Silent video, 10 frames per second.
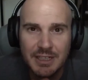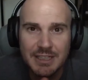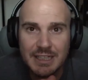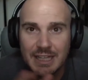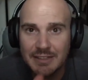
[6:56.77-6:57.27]

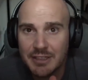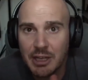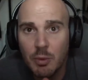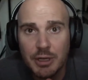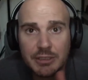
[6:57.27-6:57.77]
Finally, the last
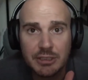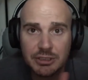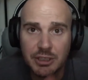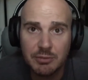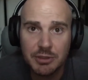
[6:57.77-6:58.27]
thing I want to
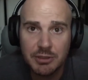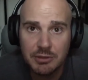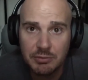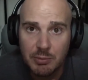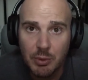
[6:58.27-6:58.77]
touch on with
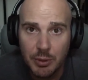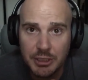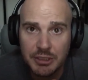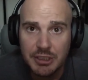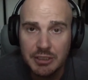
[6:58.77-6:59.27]
these
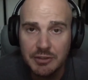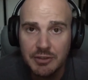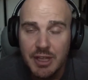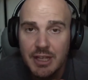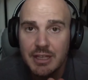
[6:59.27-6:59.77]
reporting
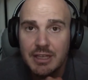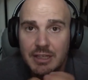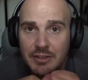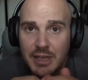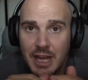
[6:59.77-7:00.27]
sheets
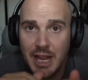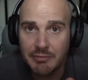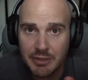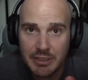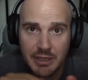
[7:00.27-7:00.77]
is that
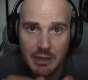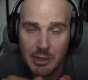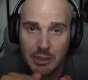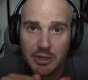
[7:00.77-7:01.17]
every time